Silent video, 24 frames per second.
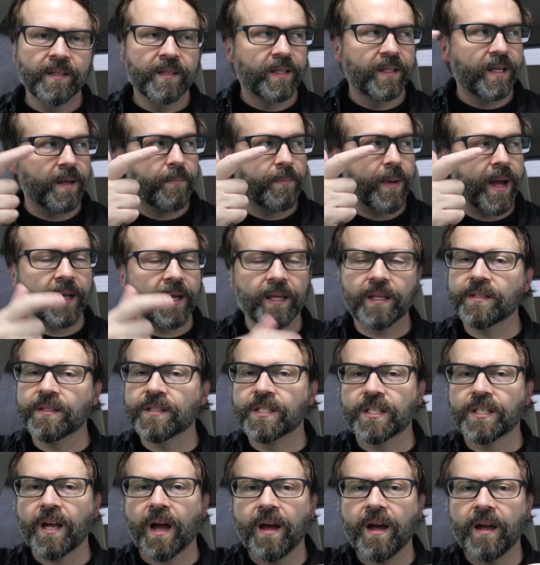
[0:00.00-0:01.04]
Get back
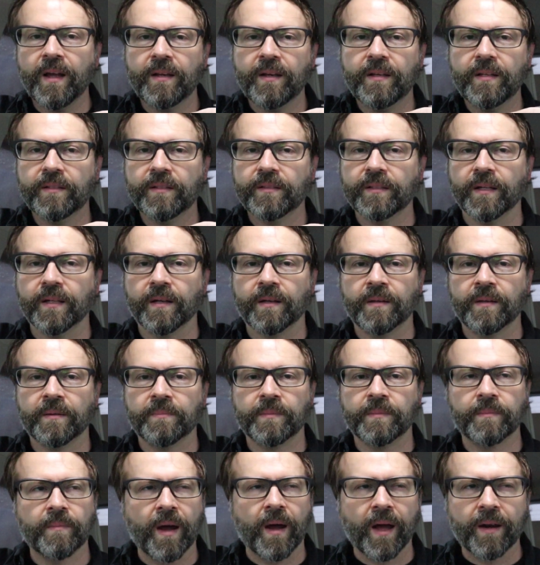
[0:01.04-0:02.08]
inside.
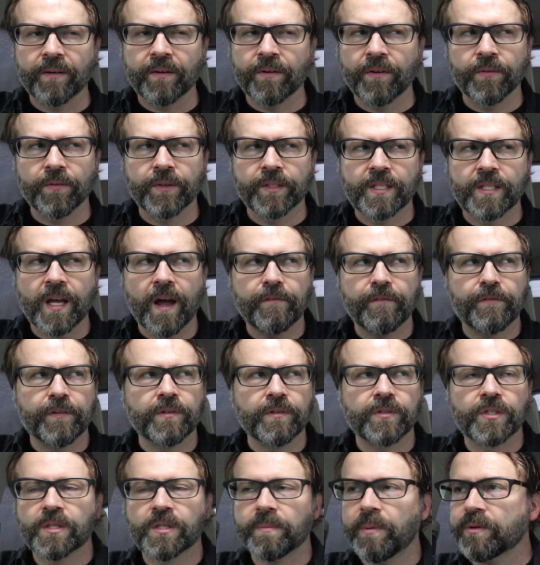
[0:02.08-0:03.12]
I don't know if the
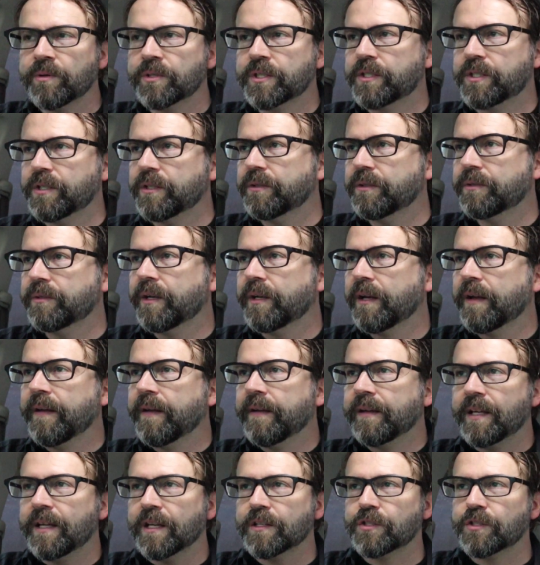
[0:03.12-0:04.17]
typhoon's supposed to
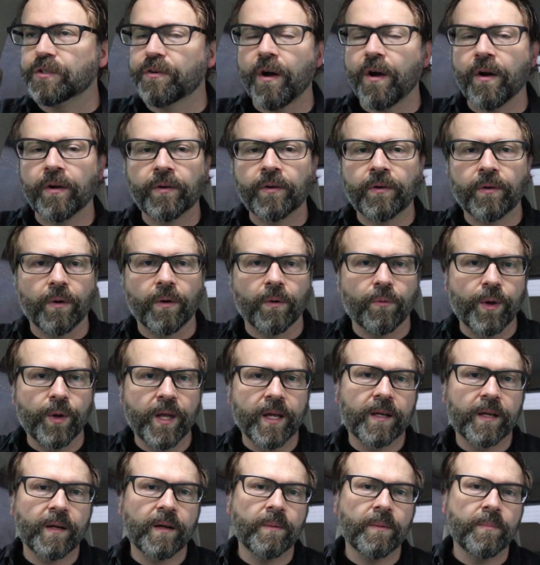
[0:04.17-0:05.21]
get stronger or
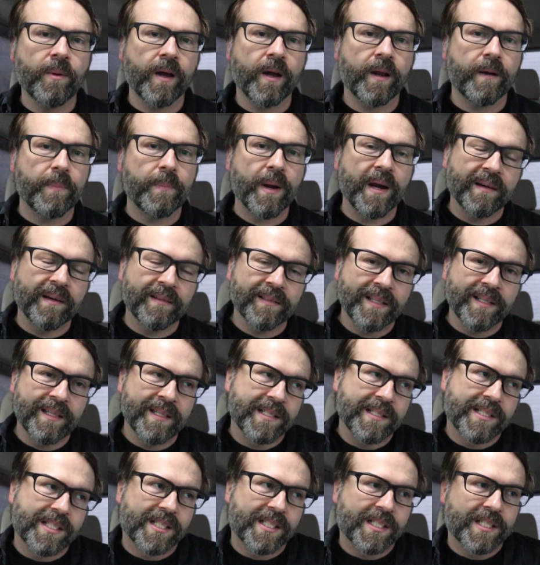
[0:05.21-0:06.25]
weaker, but apparently
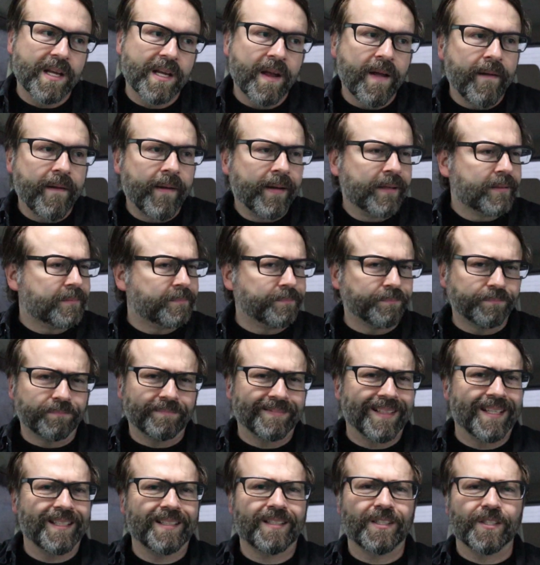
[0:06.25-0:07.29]
it's
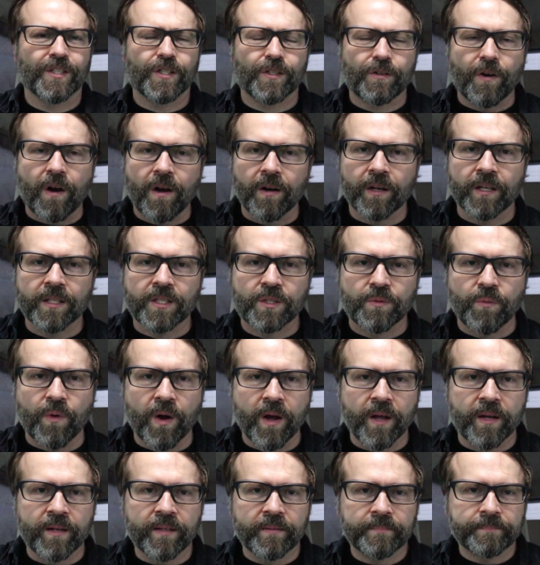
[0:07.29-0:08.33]
like the strongest
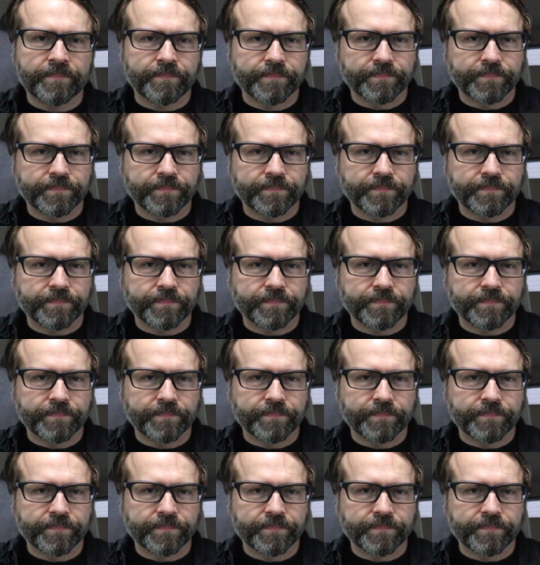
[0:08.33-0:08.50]
one